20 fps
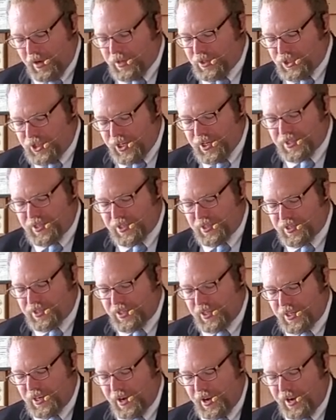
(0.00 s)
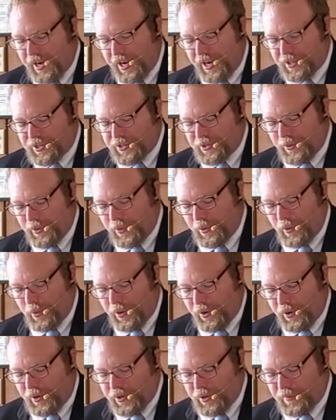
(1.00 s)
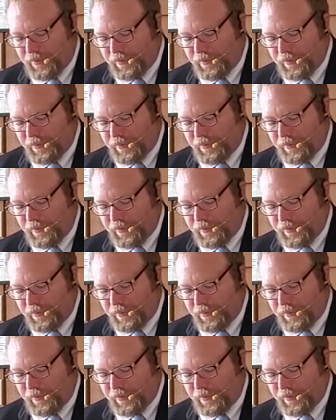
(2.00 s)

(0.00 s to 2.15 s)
Jesus did not answer a word.